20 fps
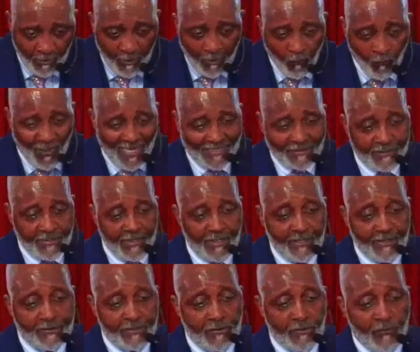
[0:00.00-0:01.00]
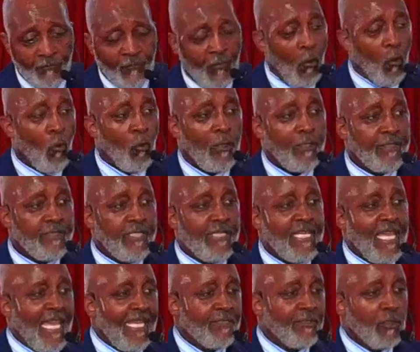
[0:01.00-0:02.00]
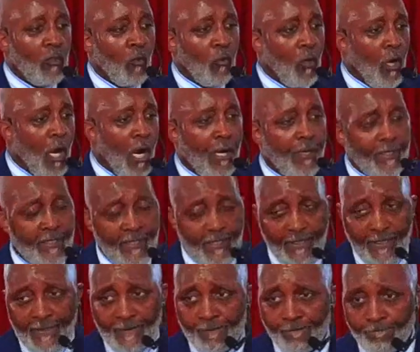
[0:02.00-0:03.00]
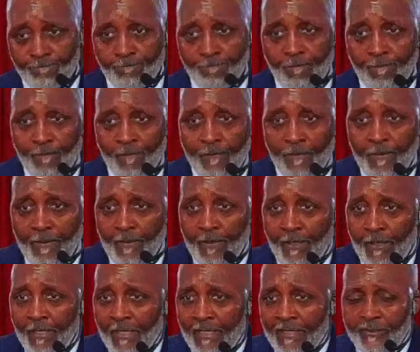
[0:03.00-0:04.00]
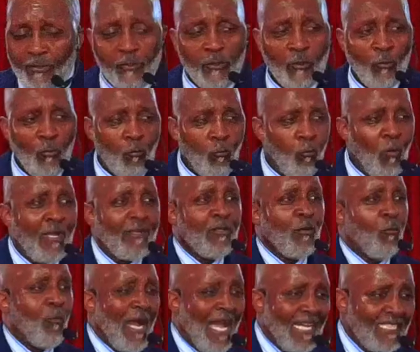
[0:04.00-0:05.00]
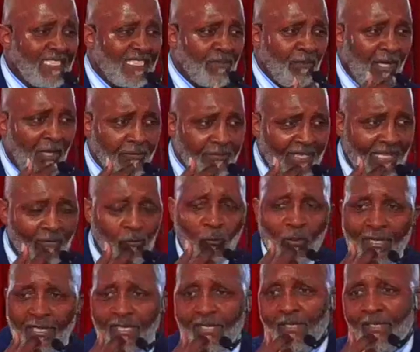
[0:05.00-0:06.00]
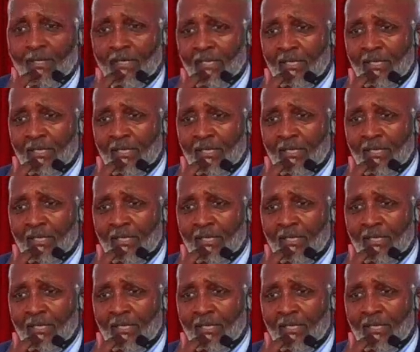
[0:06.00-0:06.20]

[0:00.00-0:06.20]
Watch this. Thorn, T-H-O-R-N. Yeah. Do you wonder why it's spelled that way?